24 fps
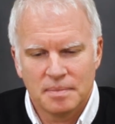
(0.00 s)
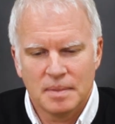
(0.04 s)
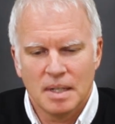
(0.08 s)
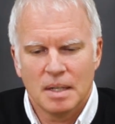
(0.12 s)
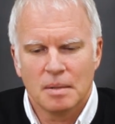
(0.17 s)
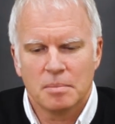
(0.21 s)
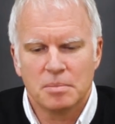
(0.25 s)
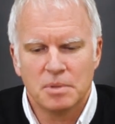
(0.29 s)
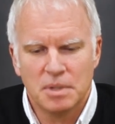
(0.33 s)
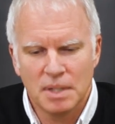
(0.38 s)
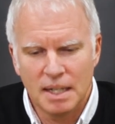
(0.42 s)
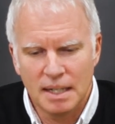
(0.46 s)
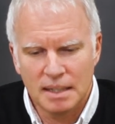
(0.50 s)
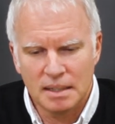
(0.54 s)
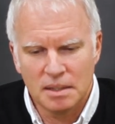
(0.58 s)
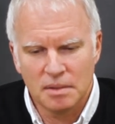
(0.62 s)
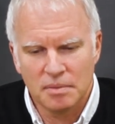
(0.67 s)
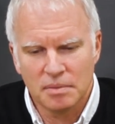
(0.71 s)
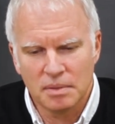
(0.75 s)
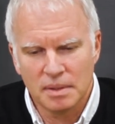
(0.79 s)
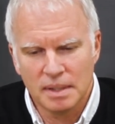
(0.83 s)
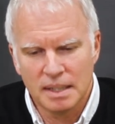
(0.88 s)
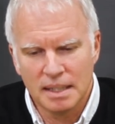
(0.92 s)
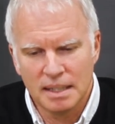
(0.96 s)

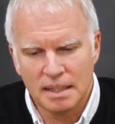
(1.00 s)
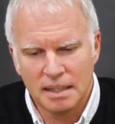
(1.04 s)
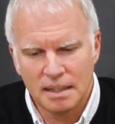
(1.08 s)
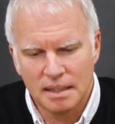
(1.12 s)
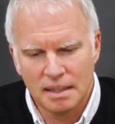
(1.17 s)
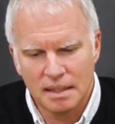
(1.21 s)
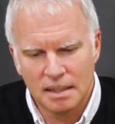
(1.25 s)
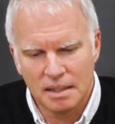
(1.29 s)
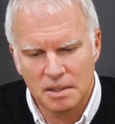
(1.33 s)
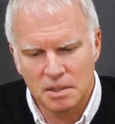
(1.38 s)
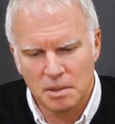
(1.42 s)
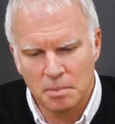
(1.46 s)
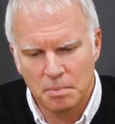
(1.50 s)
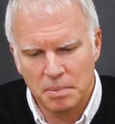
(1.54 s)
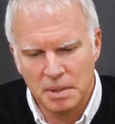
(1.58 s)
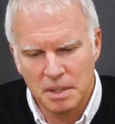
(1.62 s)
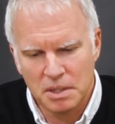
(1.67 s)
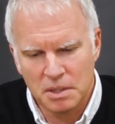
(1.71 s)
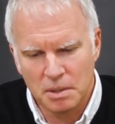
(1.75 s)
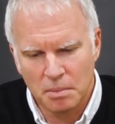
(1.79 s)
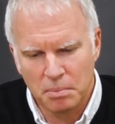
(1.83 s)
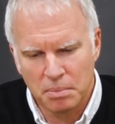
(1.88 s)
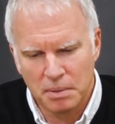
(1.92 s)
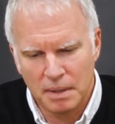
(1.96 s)
Objectively, it's a
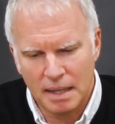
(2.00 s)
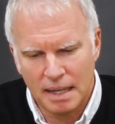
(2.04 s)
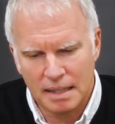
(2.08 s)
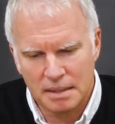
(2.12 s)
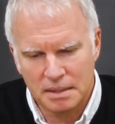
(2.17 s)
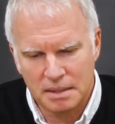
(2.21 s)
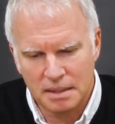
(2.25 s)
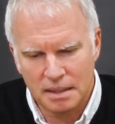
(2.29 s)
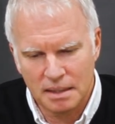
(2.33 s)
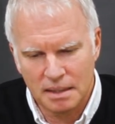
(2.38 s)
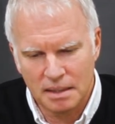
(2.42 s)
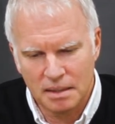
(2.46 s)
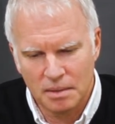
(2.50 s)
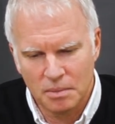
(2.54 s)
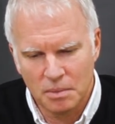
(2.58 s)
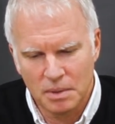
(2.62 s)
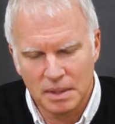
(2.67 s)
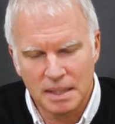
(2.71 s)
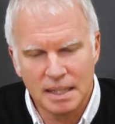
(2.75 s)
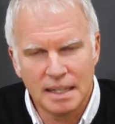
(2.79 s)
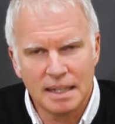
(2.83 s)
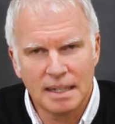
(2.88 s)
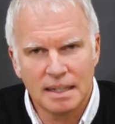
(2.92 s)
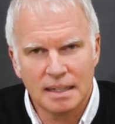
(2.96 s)
piece of plastic
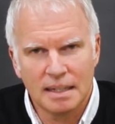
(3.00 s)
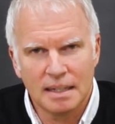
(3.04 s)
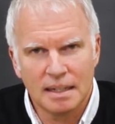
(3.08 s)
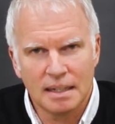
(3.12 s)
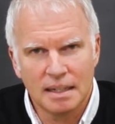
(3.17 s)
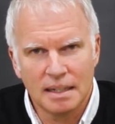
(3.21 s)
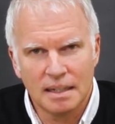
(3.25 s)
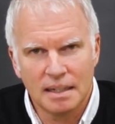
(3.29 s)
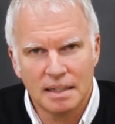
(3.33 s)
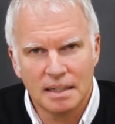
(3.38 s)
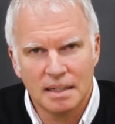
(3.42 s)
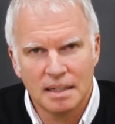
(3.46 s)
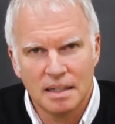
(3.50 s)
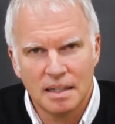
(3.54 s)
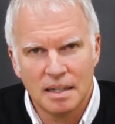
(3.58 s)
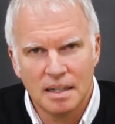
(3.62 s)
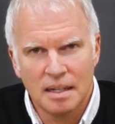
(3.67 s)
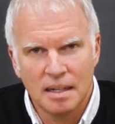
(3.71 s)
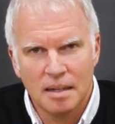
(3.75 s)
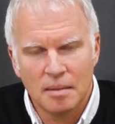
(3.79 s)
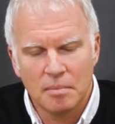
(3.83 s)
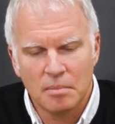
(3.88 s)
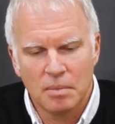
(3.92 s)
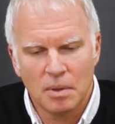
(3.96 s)
with ink in it.
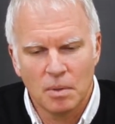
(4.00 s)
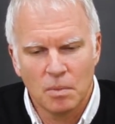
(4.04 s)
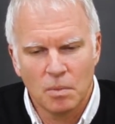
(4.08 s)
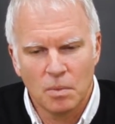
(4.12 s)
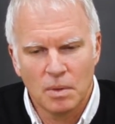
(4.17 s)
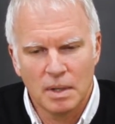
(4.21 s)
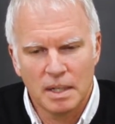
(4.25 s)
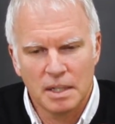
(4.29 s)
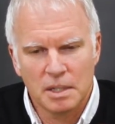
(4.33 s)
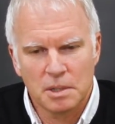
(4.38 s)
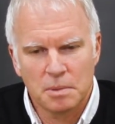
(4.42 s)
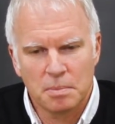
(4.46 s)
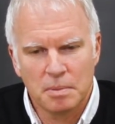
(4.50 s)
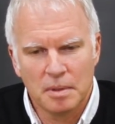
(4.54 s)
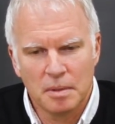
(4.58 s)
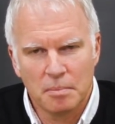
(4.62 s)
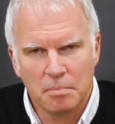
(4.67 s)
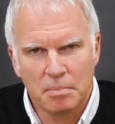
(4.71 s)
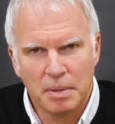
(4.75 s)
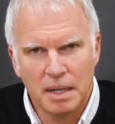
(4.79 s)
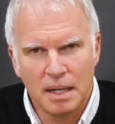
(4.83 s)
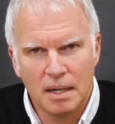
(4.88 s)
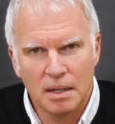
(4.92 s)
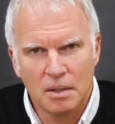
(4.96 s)
But what it's been
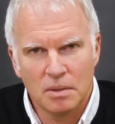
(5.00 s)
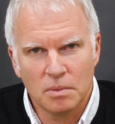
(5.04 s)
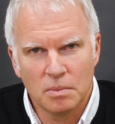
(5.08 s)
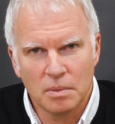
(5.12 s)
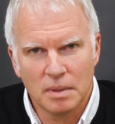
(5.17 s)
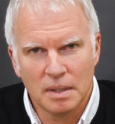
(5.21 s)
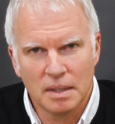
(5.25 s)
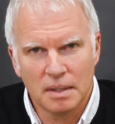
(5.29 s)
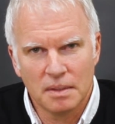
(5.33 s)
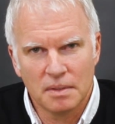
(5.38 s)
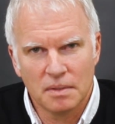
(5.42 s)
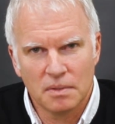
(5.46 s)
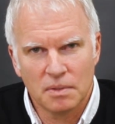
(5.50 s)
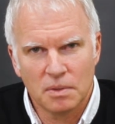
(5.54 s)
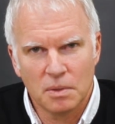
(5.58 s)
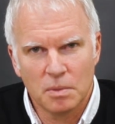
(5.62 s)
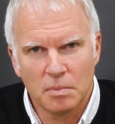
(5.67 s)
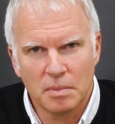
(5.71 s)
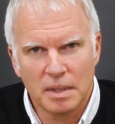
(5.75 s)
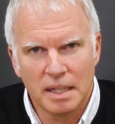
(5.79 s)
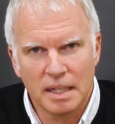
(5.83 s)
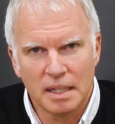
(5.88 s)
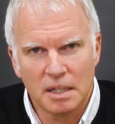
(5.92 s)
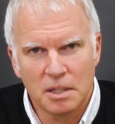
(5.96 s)
paired with, through
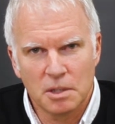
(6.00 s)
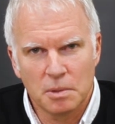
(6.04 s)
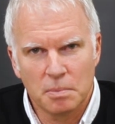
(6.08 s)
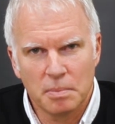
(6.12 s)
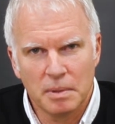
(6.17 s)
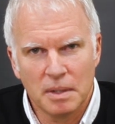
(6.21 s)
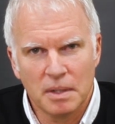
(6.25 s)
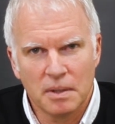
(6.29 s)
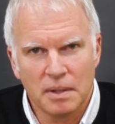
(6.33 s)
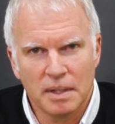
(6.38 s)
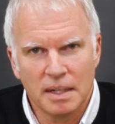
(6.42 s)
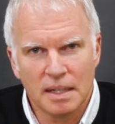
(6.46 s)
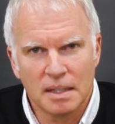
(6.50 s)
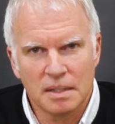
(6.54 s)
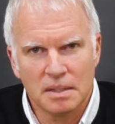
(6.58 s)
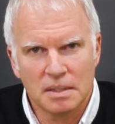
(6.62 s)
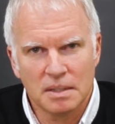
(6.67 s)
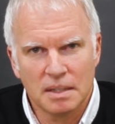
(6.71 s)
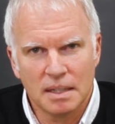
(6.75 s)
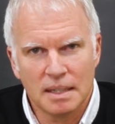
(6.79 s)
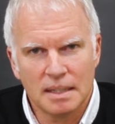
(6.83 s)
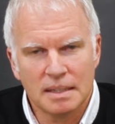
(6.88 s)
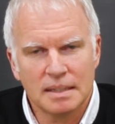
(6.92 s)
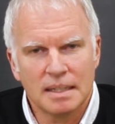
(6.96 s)
my
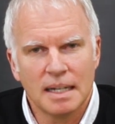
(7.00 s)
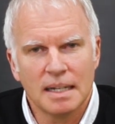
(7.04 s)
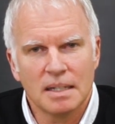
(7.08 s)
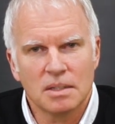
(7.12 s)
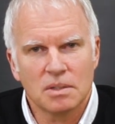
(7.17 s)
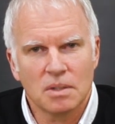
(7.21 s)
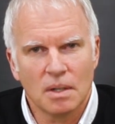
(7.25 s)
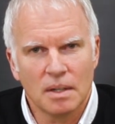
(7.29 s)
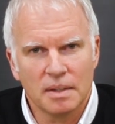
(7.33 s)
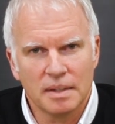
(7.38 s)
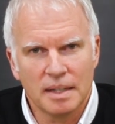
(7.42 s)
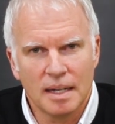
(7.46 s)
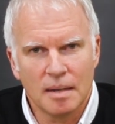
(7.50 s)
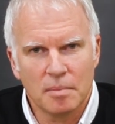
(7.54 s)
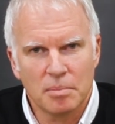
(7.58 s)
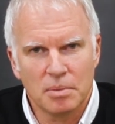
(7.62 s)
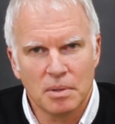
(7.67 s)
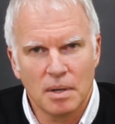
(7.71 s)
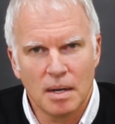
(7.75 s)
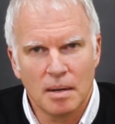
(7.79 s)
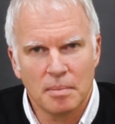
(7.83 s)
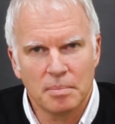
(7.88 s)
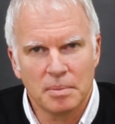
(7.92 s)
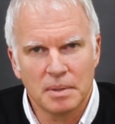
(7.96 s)
experience, it takes on that
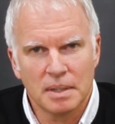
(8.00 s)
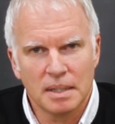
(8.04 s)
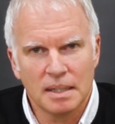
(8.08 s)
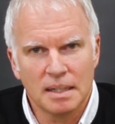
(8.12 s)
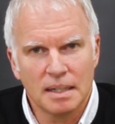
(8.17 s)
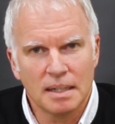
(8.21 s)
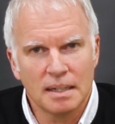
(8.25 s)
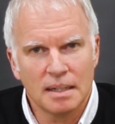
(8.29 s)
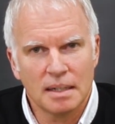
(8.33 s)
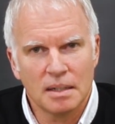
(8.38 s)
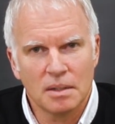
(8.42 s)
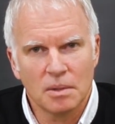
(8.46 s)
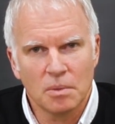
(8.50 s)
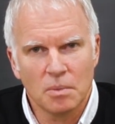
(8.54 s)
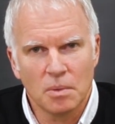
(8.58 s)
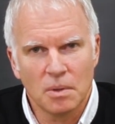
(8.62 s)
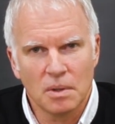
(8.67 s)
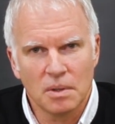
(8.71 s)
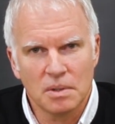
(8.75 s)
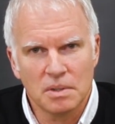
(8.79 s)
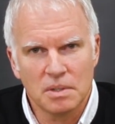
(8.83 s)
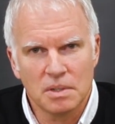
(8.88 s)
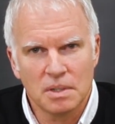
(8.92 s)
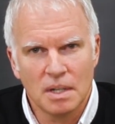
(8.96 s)
property. In other
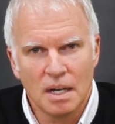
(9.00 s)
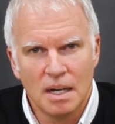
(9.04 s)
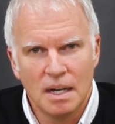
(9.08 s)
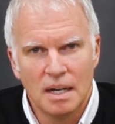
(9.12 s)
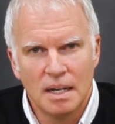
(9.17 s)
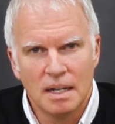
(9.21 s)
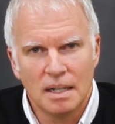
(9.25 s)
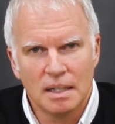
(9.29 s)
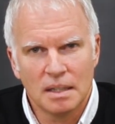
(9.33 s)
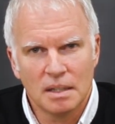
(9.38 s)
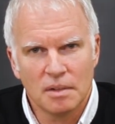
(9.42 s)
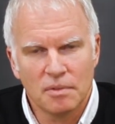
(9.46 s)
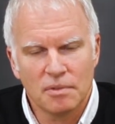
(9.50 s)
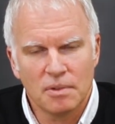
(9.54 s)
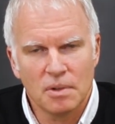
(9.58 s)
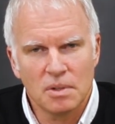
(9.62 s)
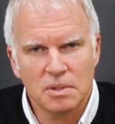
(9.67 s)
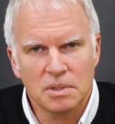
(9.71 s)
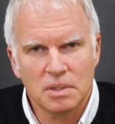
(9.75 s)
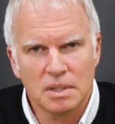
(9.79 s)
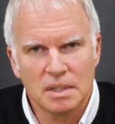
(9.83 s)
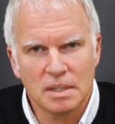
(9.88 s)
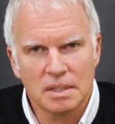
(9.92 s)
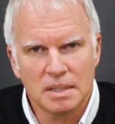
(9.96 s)
words, in the
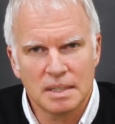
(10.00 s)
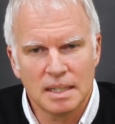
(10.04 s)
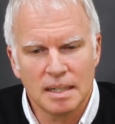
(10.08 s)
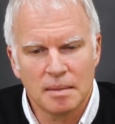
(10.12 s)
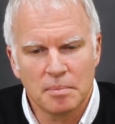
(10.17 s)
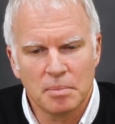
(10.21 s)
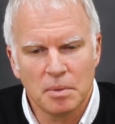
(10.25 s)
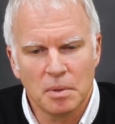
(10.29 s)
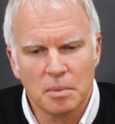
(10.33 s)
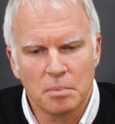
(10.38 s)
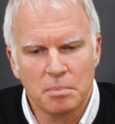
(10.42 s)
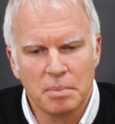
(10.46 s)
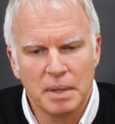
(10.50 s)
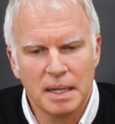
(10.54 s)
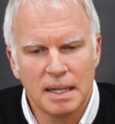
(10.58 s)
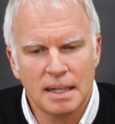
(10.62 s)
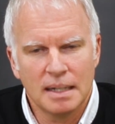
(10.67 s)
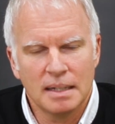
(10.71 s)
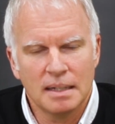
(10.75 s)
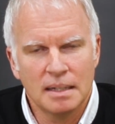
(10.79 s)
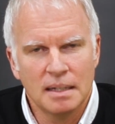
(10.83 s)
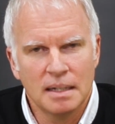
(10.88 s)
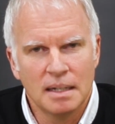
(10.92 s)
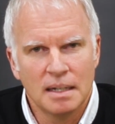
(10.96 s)
first example,
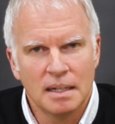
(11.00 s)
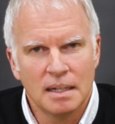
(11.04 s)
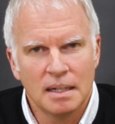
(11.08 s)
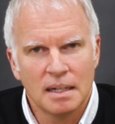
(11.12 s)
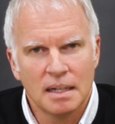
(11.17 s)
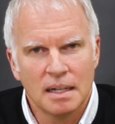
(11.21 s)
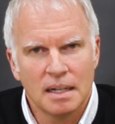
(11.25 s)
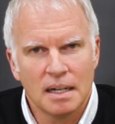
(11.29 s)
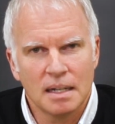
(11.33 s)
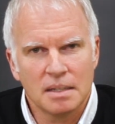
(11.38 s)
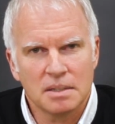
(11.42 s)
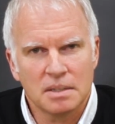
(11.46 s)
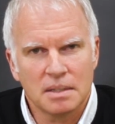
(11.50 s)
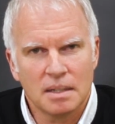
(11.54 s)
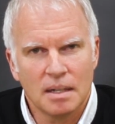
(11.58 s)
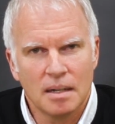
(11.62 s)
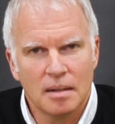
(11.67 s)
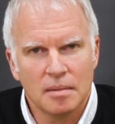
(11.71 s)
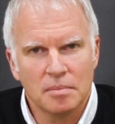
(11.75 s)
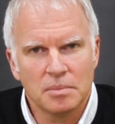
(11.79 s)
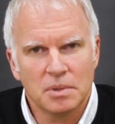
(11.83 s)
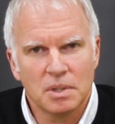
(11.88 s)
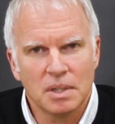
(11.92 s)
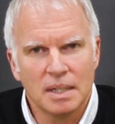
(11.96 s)
pen has
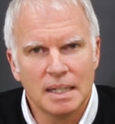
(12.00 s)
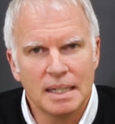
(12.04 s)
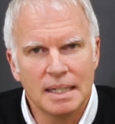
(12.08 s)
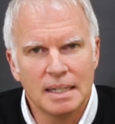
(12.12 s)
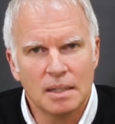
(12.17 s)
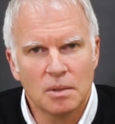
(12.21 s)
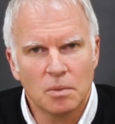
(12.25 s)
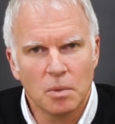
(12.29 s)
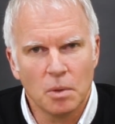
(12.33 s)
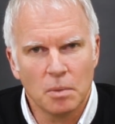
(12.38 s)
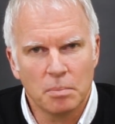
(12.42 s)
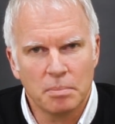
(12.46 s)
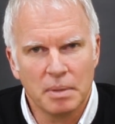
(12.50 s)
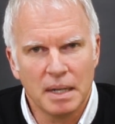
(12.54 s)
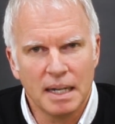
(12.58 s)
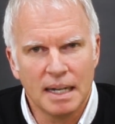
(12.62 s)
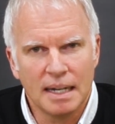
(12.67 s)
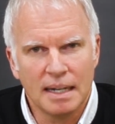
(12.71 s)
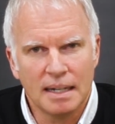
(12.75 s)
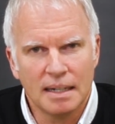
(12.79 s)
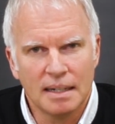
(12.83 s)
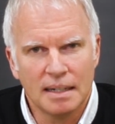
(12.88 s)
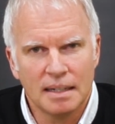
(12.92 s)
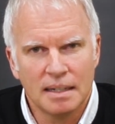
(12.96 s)
come to equal
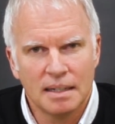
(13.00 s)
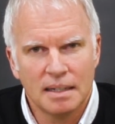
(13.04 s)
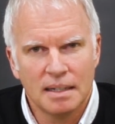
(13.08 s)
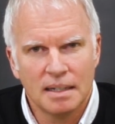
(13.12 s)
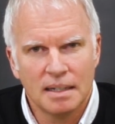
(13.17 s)
pain.